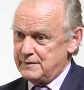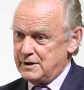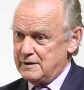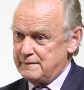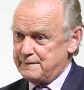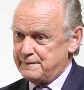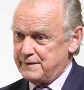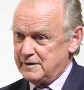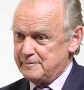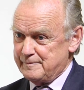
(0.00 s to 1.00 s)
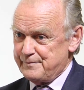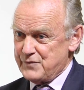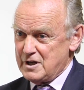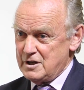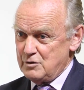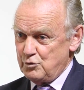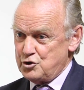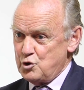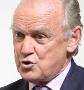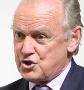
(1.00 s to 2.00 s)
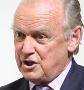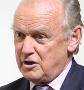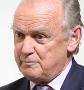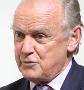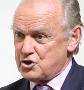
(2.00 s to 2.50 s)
They've reduced their